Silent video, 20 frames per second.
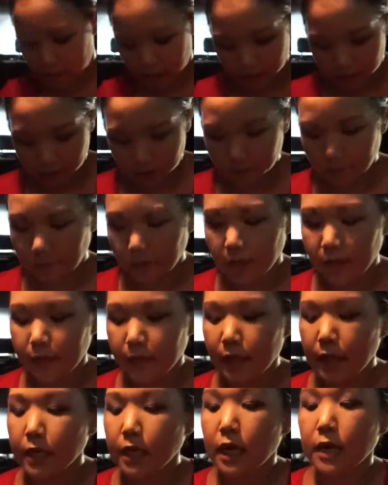Um,
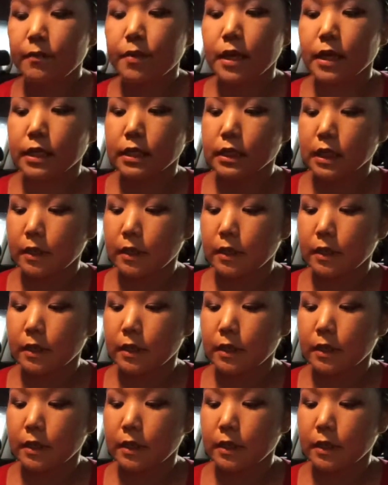then I picked